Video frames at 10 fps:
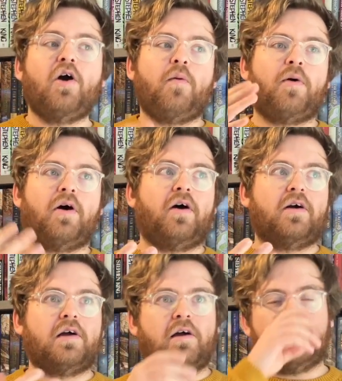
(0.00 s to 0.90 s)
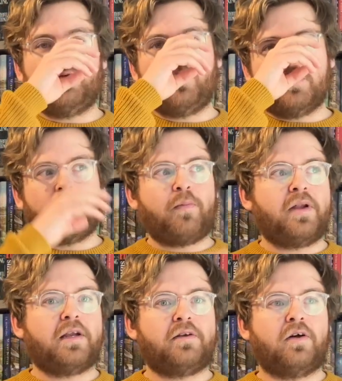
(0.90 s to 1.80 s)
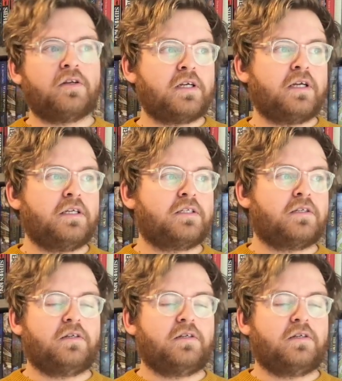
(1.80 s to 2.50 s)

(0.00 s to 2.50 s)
But I always remember that Dante's,